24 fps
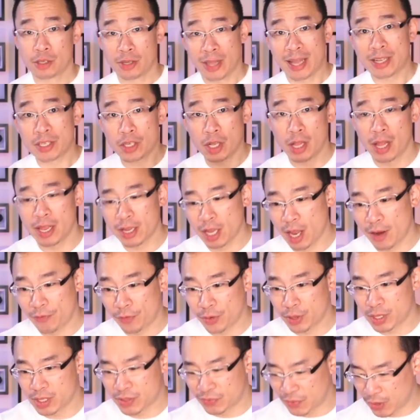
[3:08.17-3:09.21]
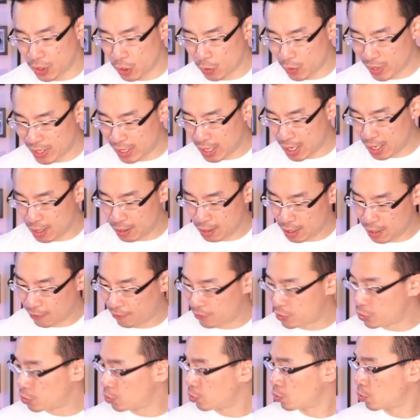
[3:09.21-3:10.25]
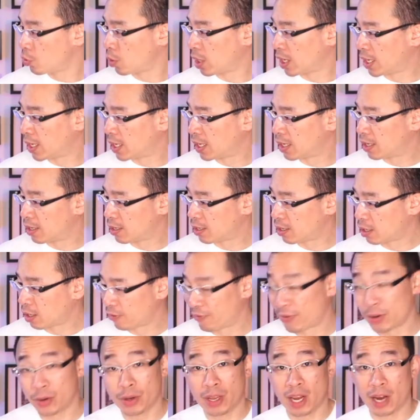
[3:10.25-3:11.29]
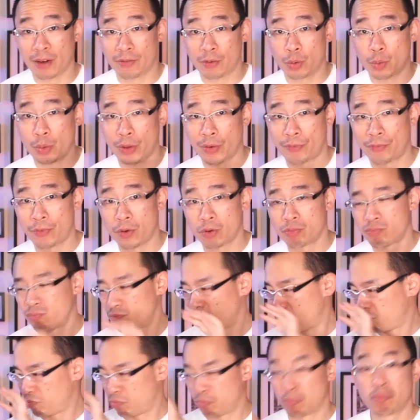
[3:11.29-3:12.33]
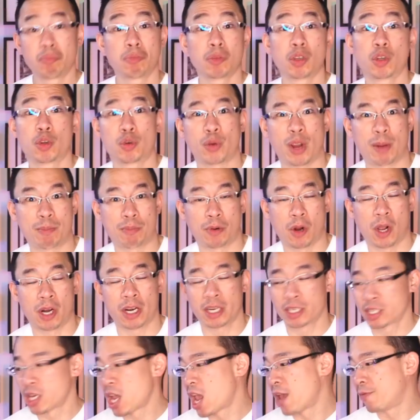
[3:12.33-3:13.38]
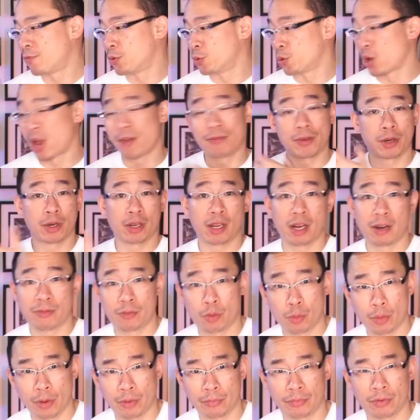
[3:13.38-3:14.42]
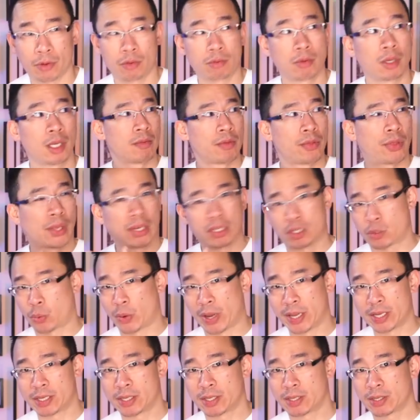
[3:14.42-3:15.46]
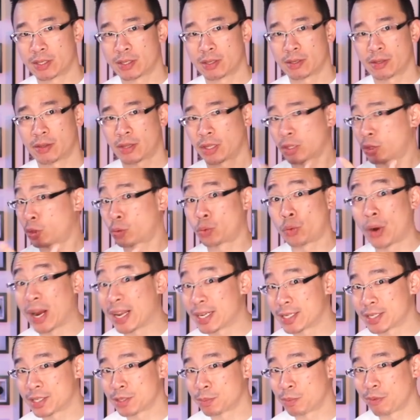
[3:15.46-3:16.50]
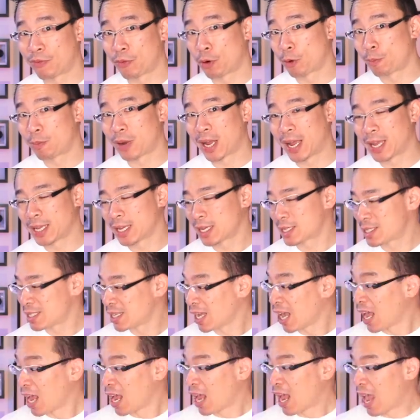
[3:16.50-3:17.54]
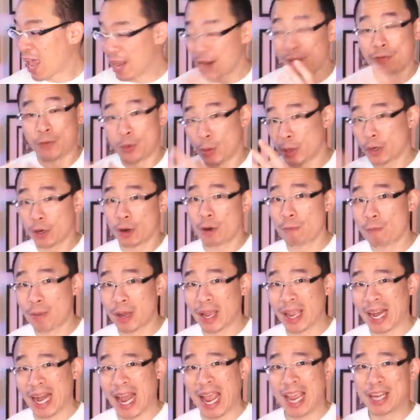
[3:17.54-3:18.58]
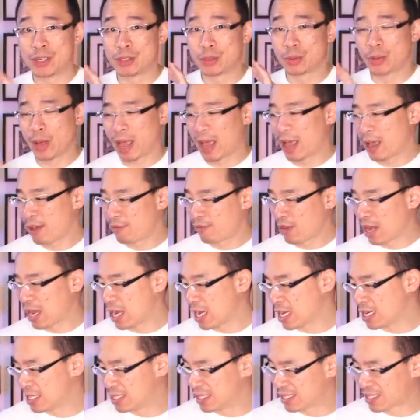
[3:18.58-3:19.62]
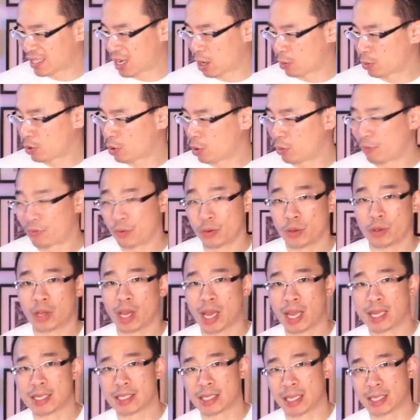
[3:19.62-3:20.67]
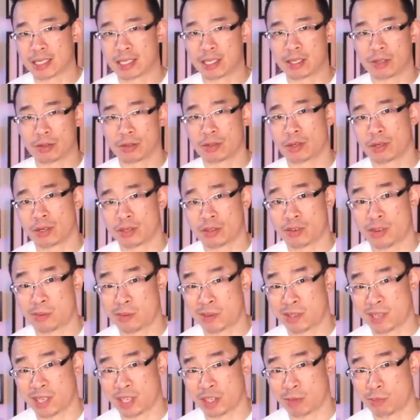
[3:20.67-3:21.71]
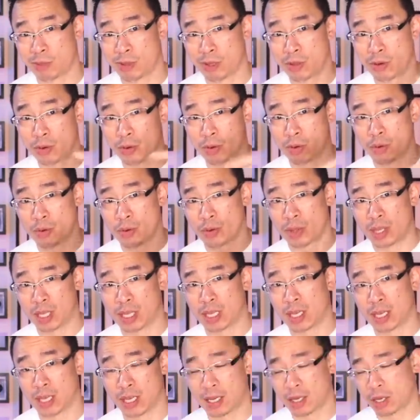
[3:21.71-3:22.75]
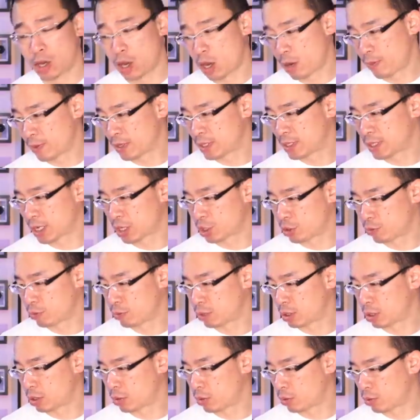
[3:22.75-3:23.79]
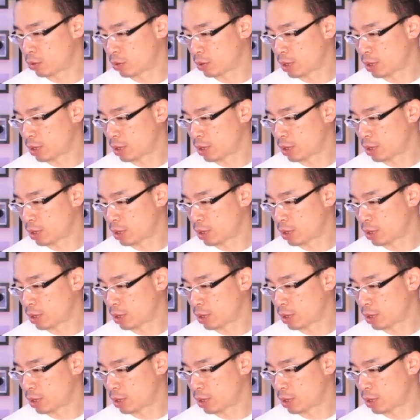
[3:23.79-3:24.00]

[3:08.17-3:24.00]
So that's all I got for this video. Again, if you uh, are very careful with your phone, great product. If you're not very careful with your phone, think twice, think thrice before buying it. And if you're gonna buy it, I do have a discount code for you guys that's either in the description section below or the uh, comment section below.